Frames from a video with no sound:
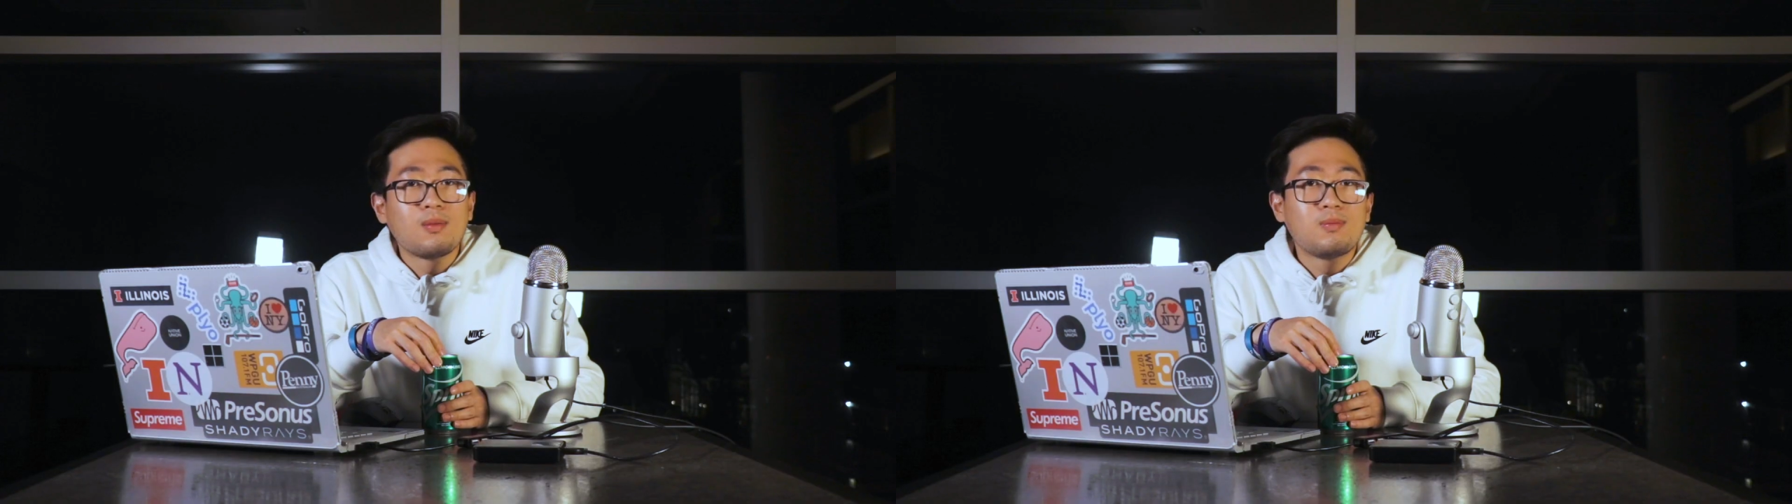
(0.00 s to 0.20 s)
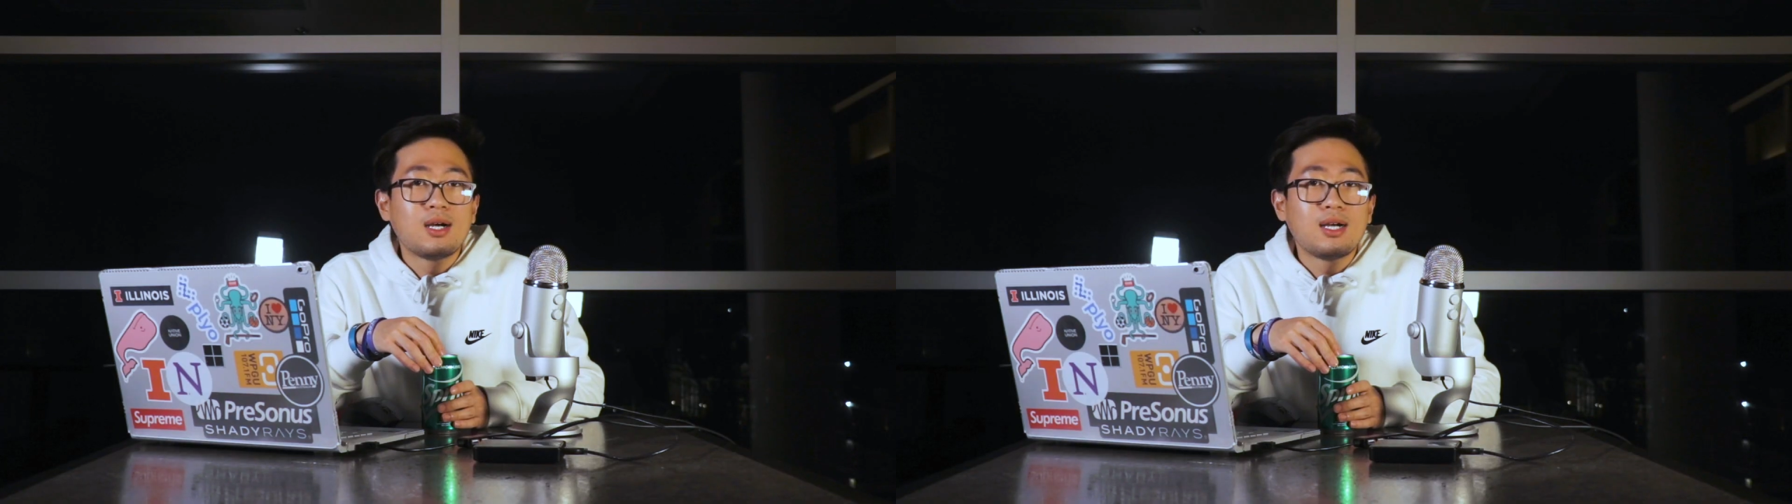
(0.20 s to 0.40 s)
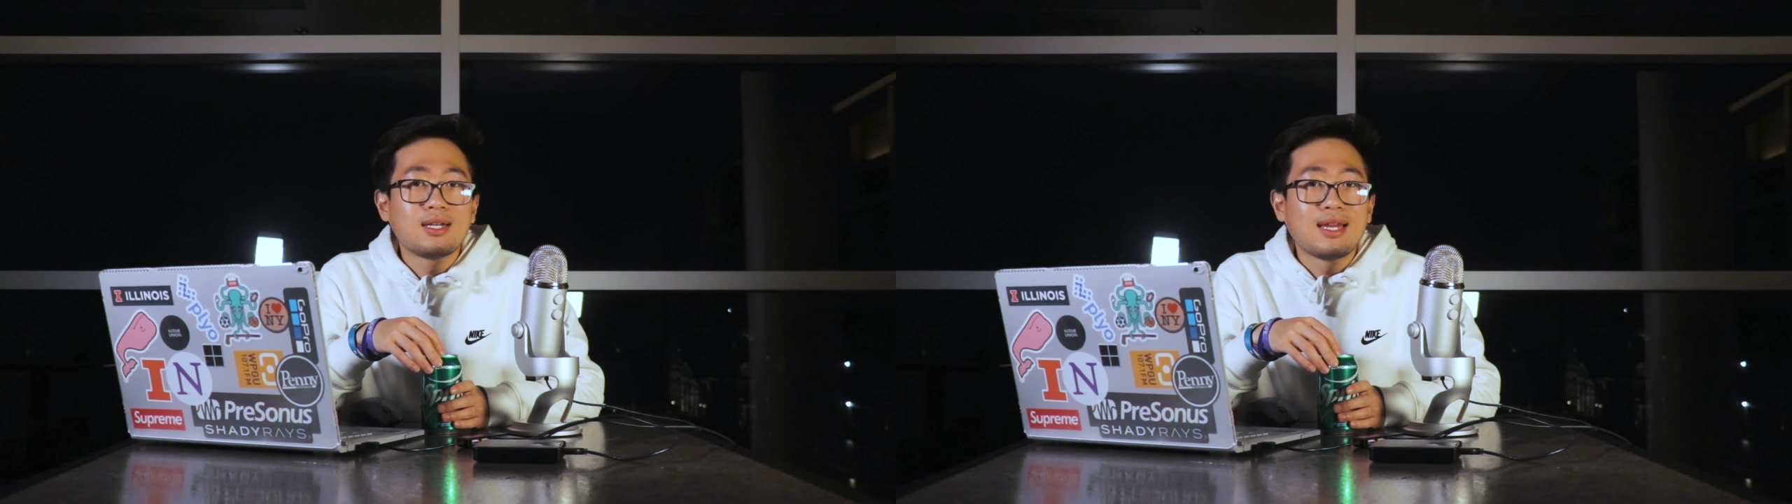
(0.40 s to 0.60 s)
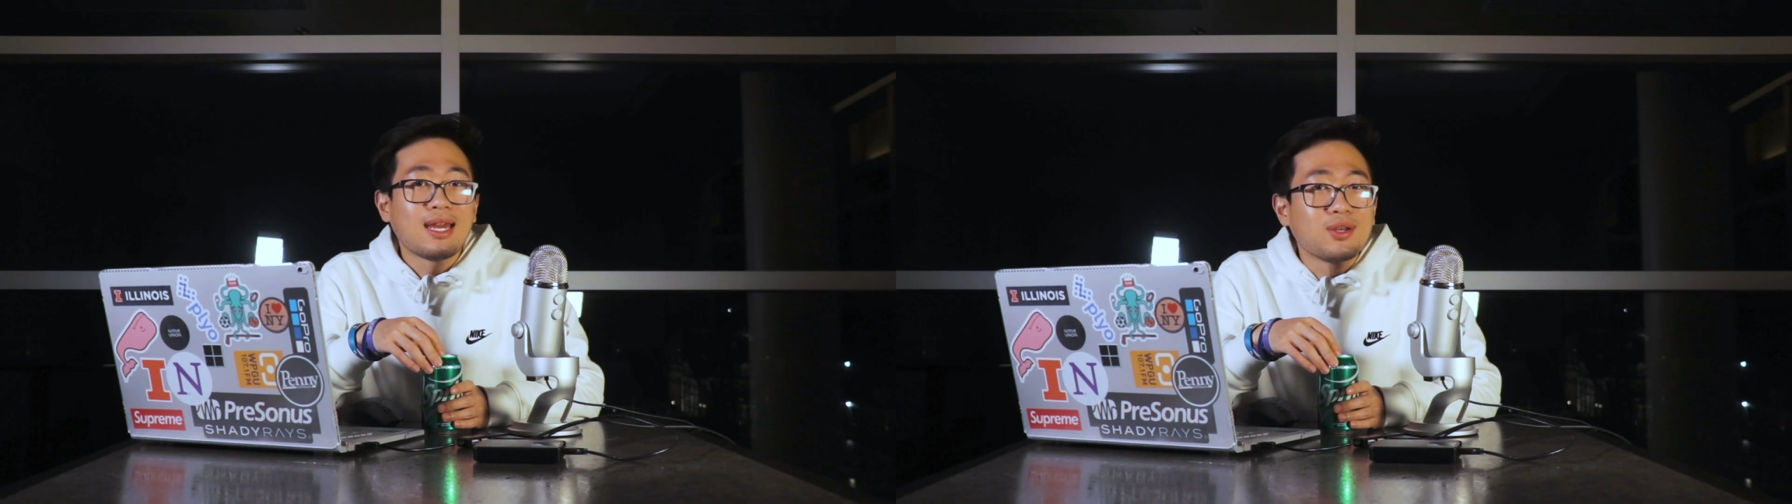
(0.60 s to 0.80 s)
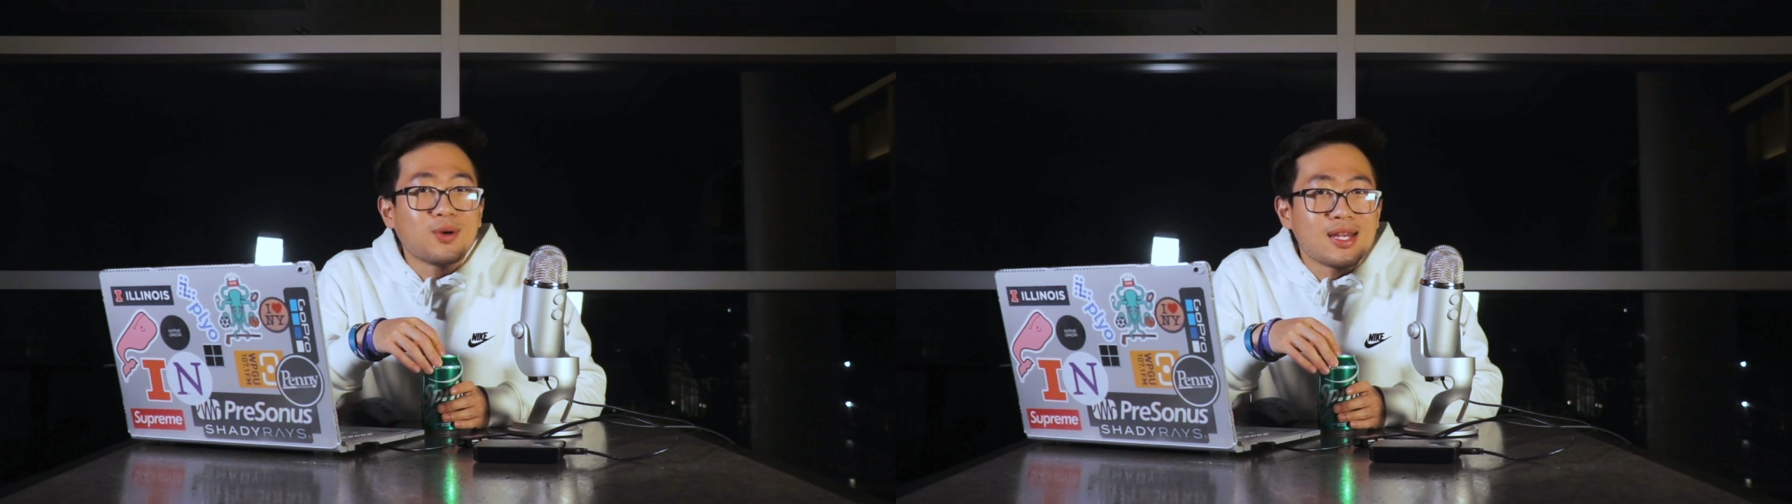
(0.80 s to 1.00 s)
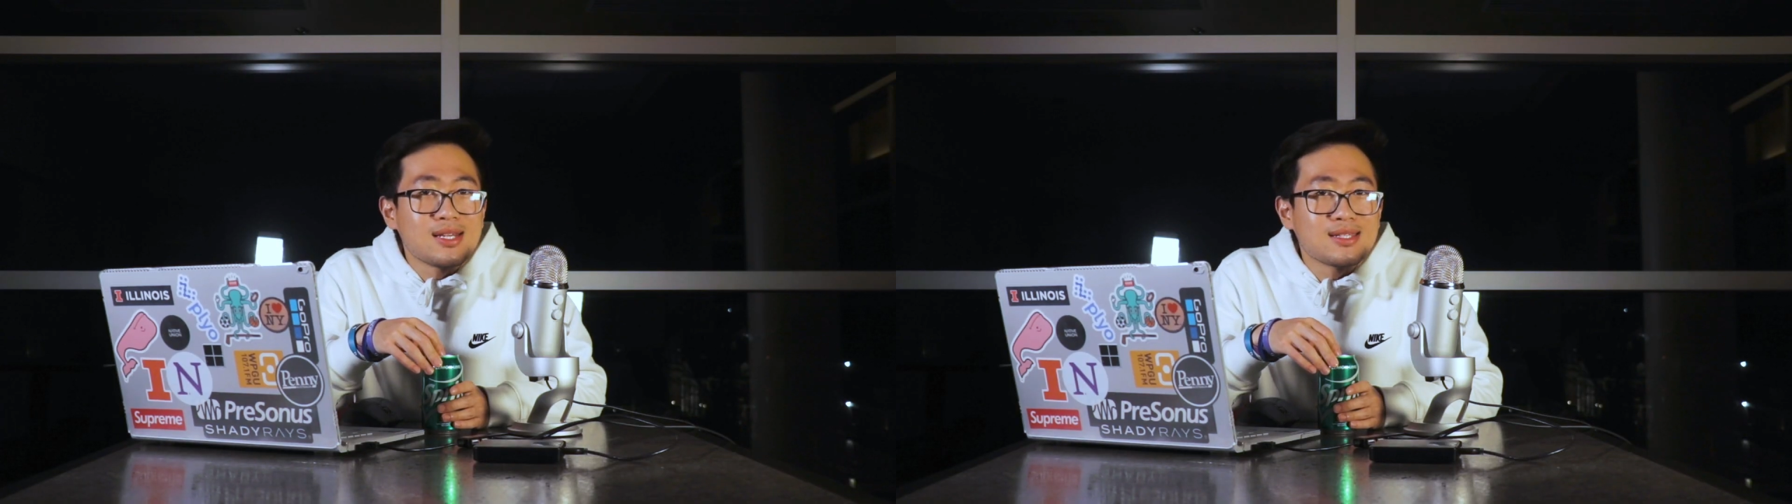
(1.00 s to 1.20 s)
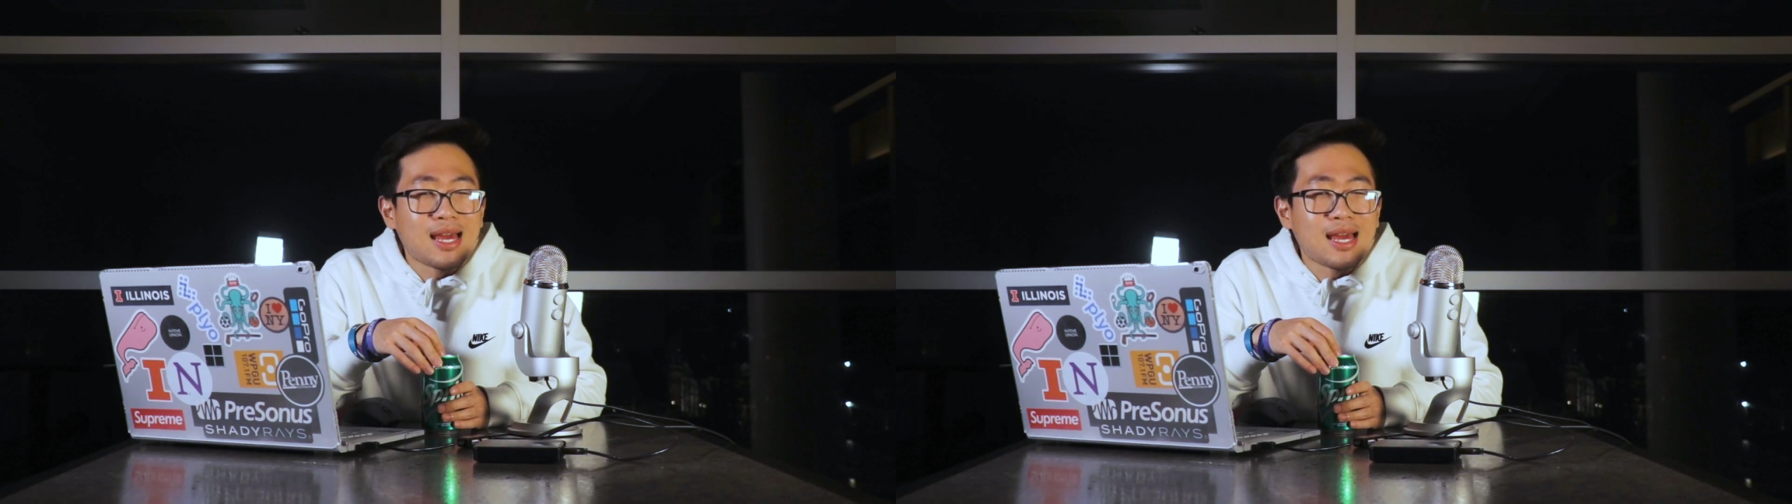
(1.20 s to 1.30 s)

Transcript: But anyways,